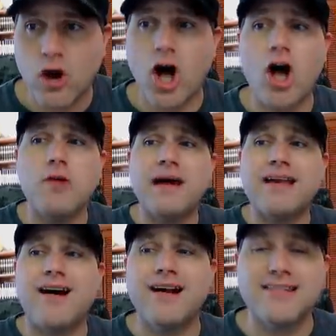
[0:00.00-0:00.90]
all my
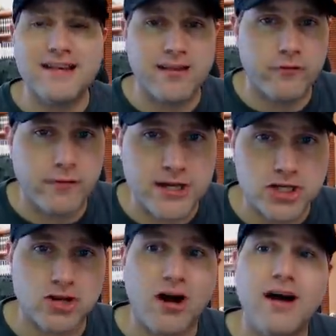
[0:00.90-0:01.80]
contact
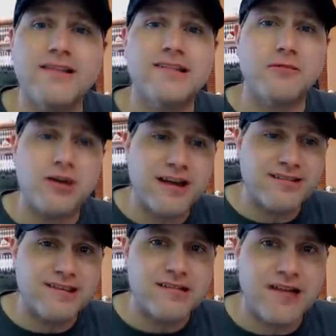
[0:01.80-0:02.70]
information on someone
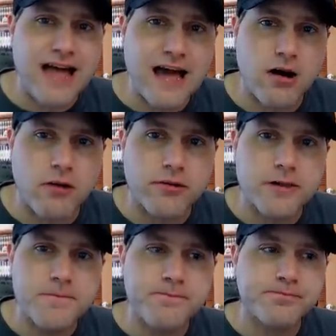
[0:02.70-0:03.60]
else's cloud
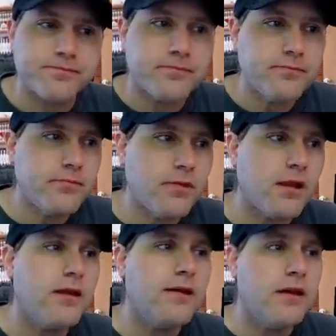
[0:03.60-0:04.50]

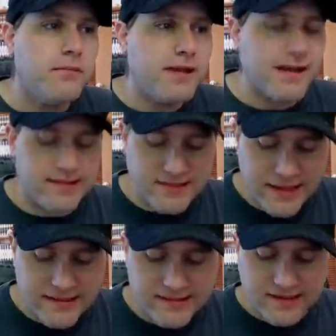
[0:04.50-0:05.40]
because
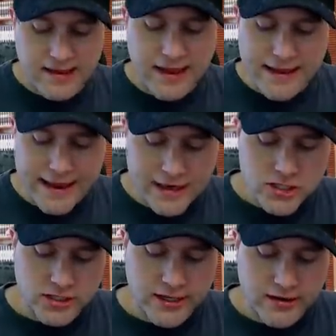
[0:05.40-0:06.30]
this
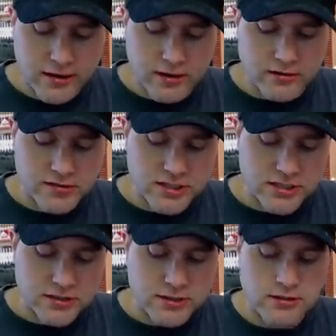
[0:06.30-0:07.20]
actually occurs.
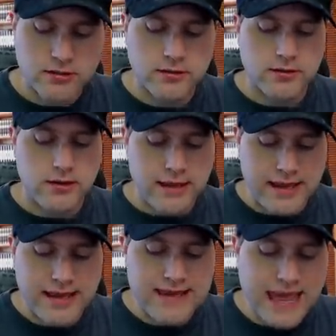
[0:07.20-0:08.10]

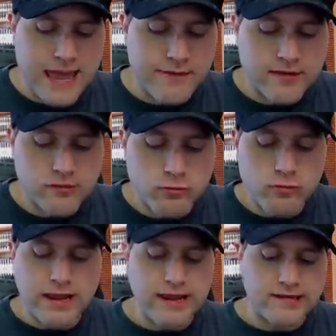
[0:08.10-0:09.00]
He gave us
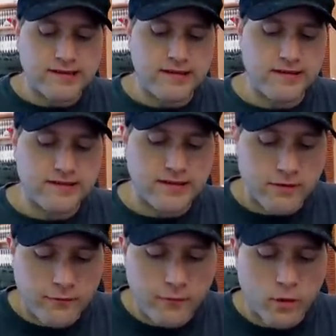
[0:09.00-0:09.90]
reasons
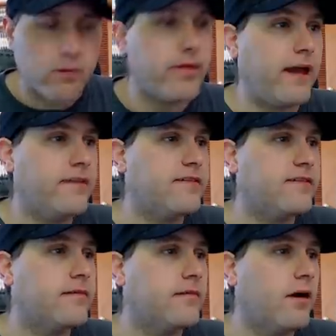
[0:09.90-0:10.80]
for
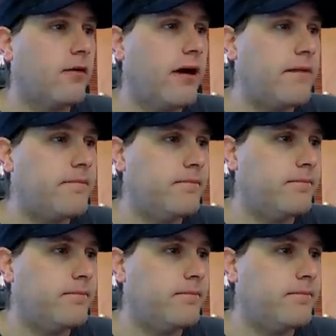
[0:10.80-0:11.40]
this, all right?